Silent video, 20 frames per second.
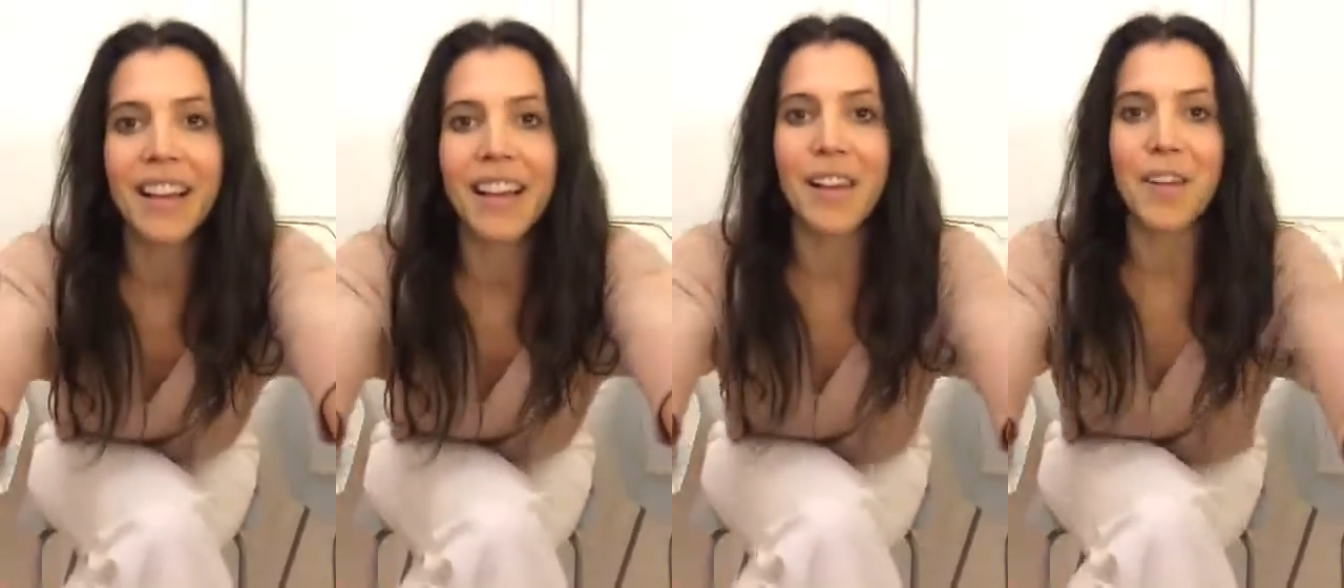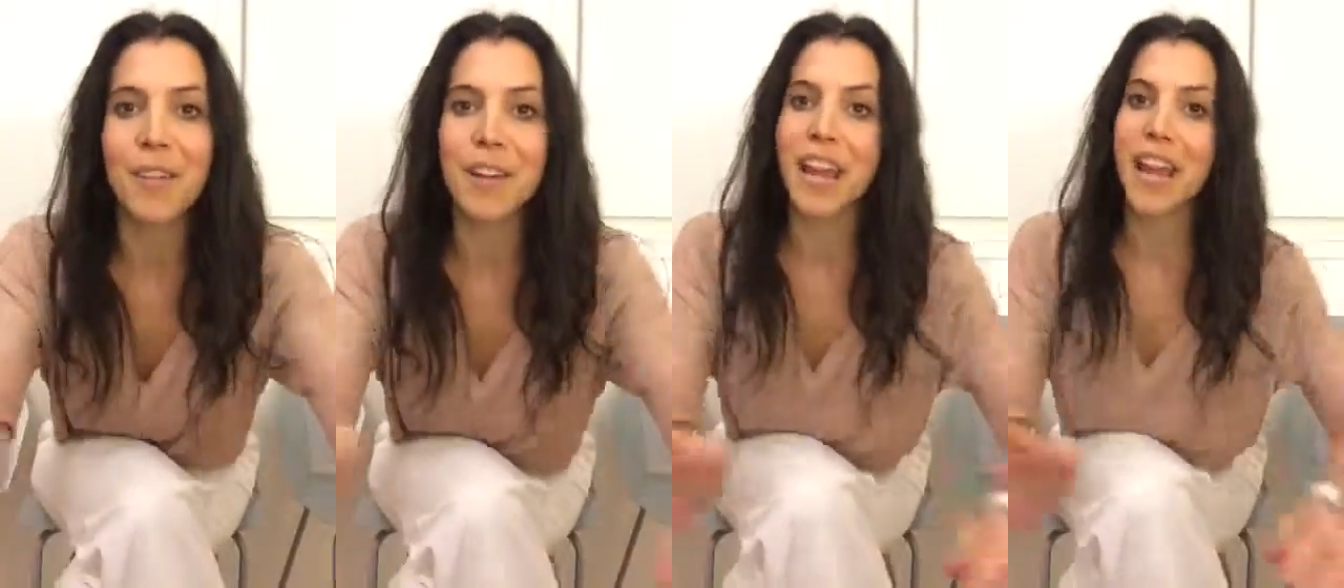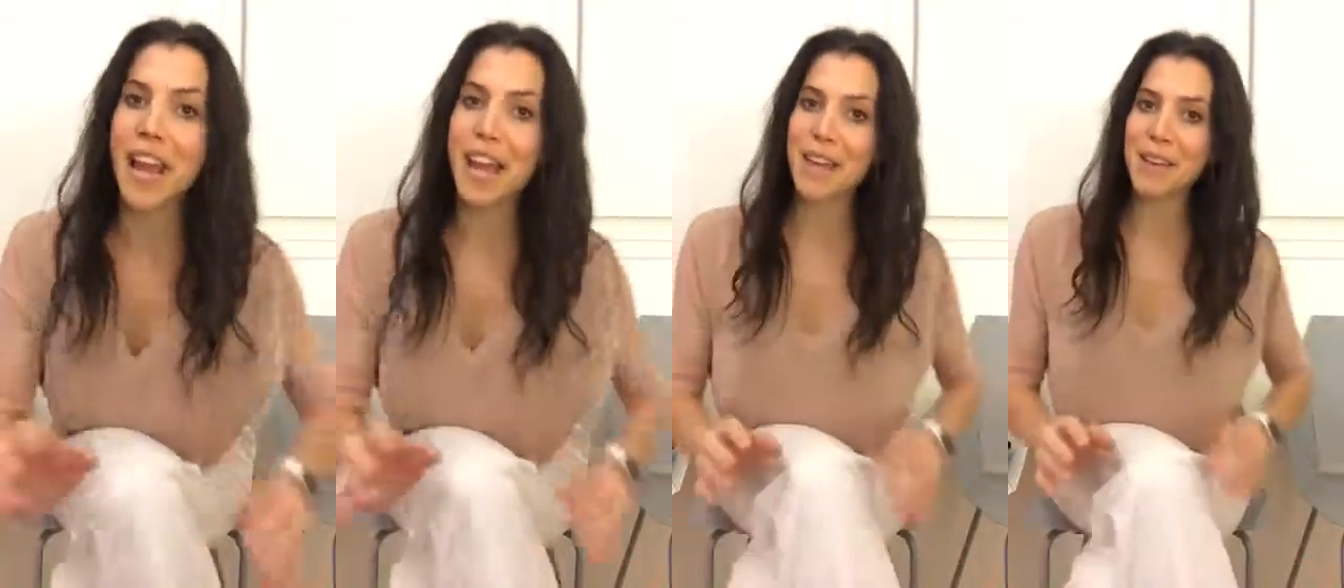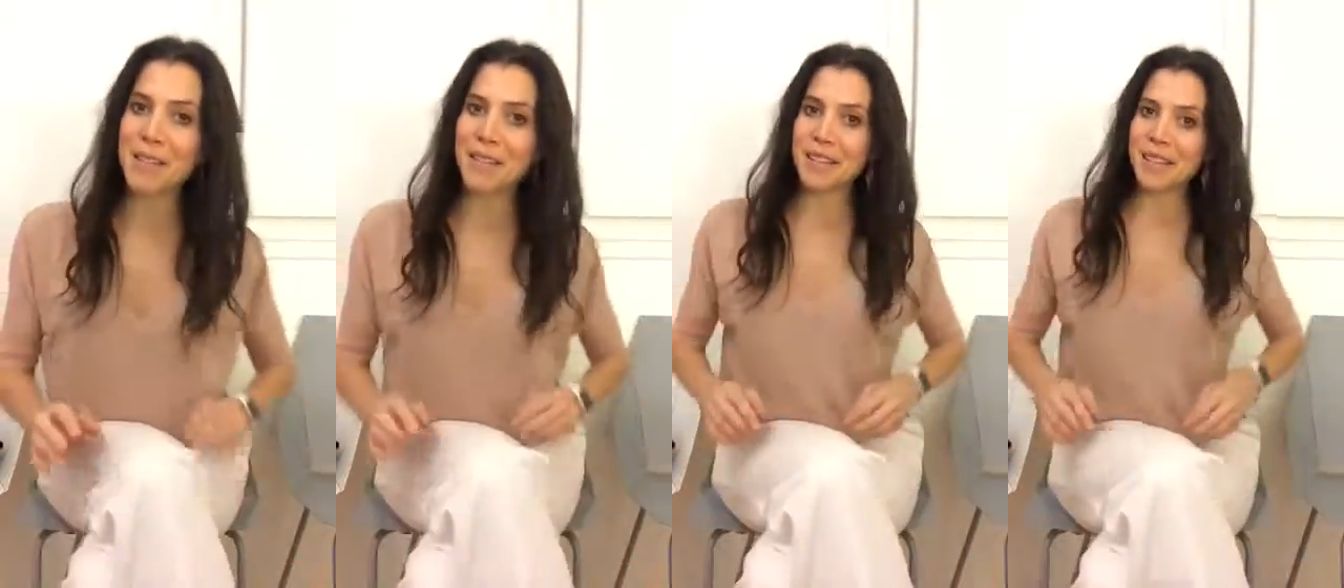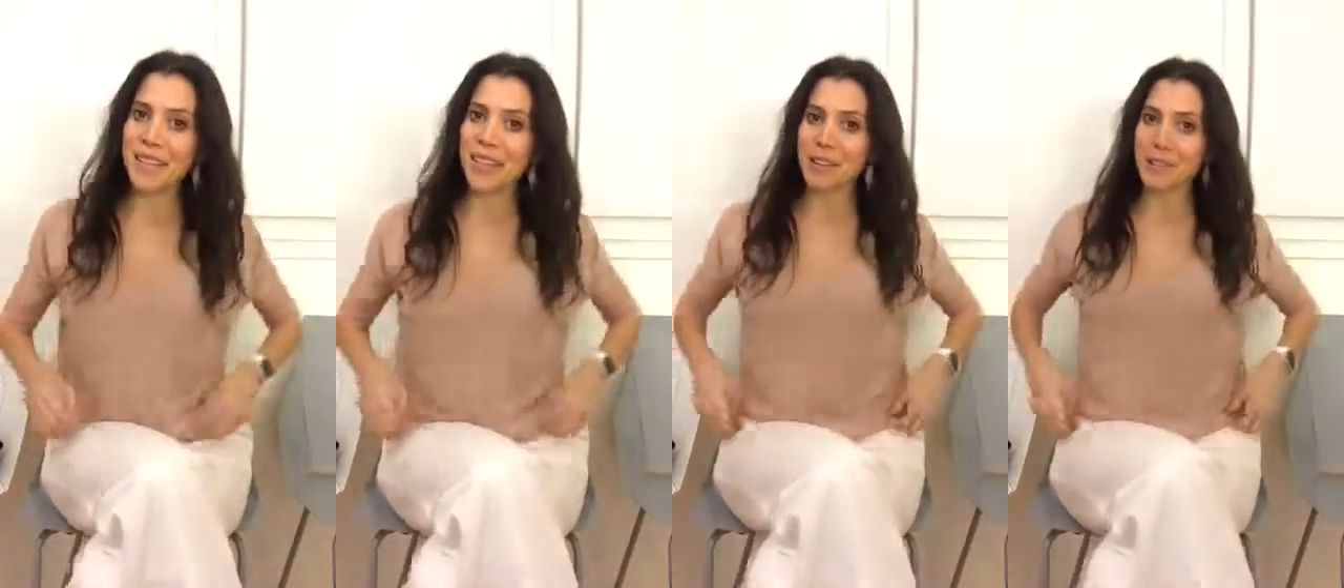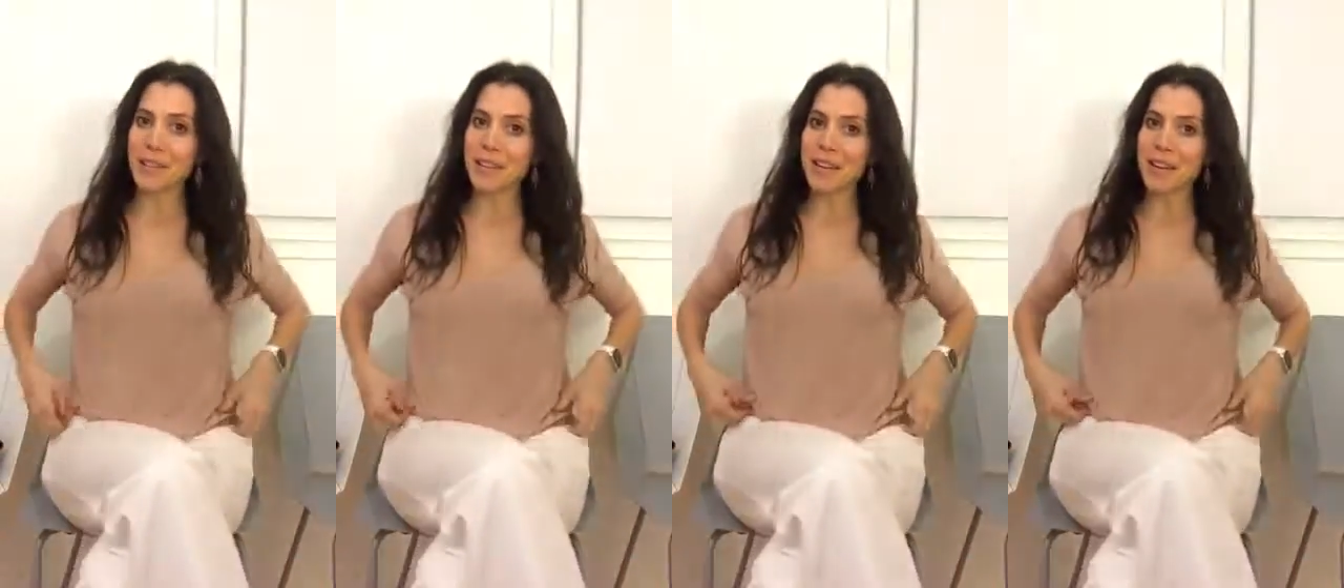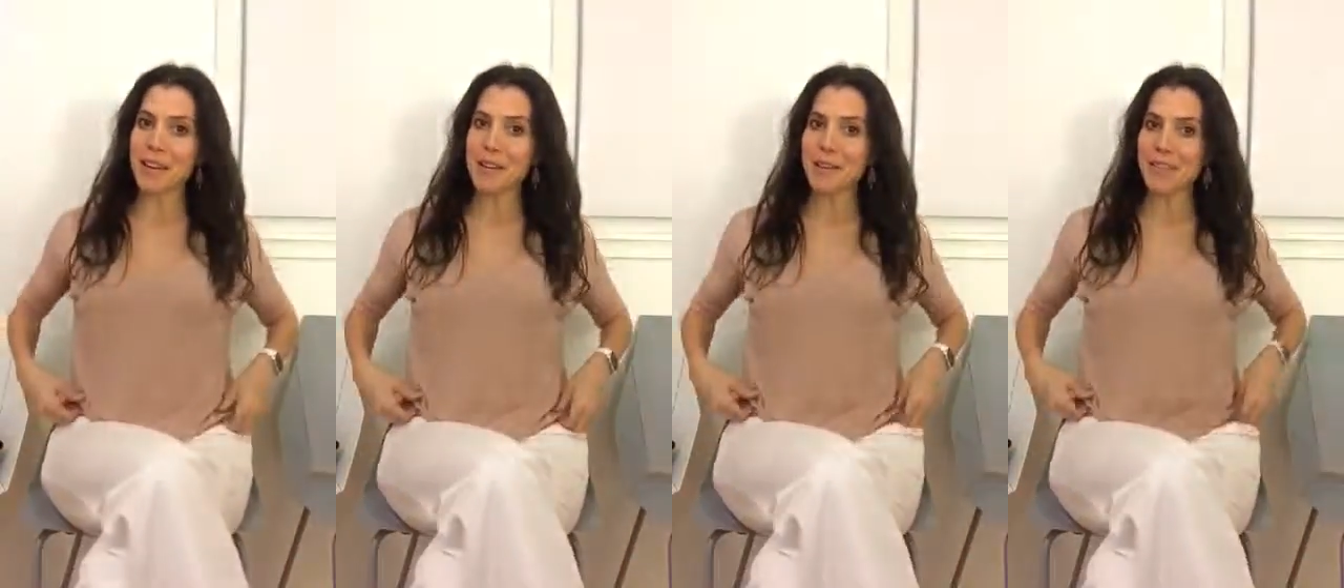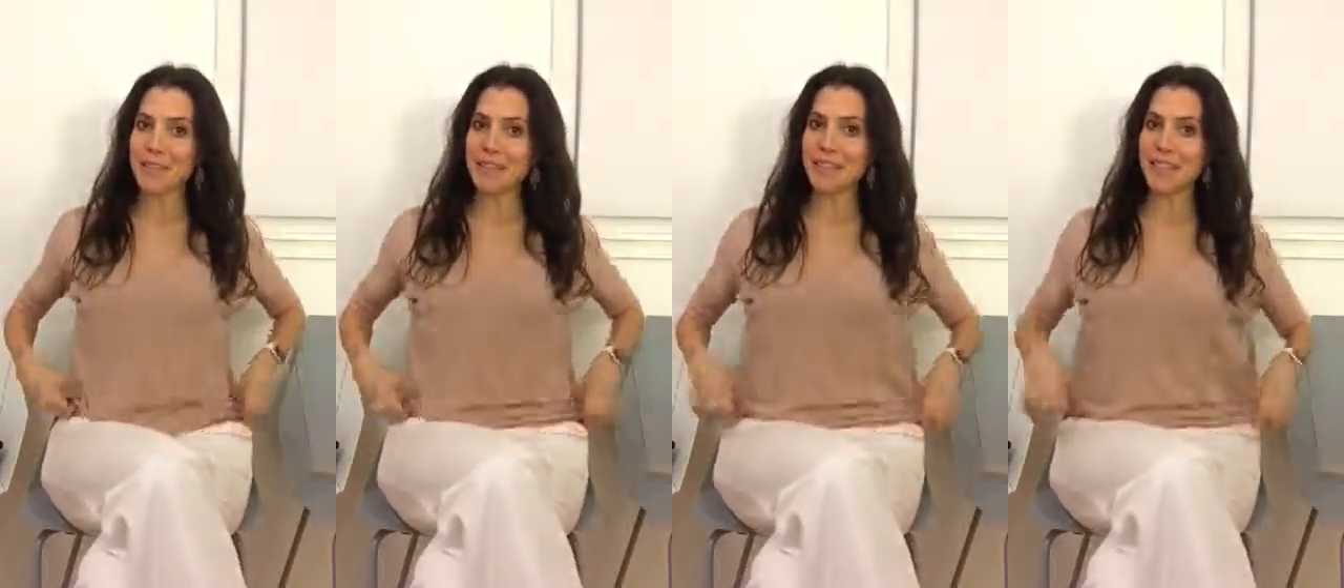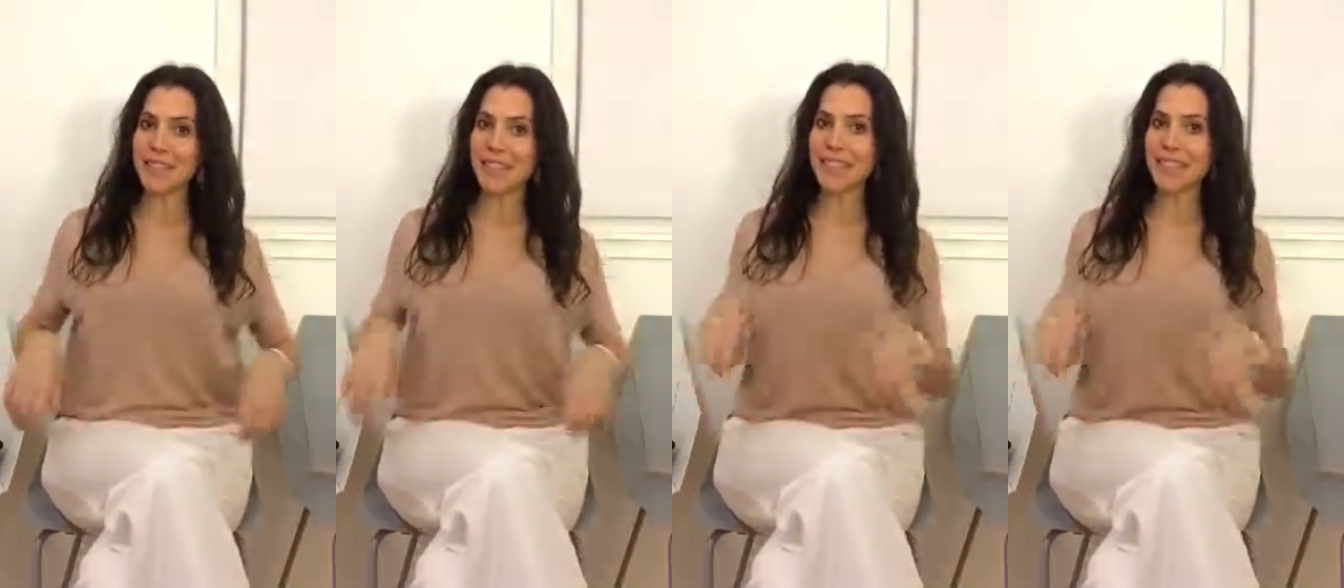Okay, here we go.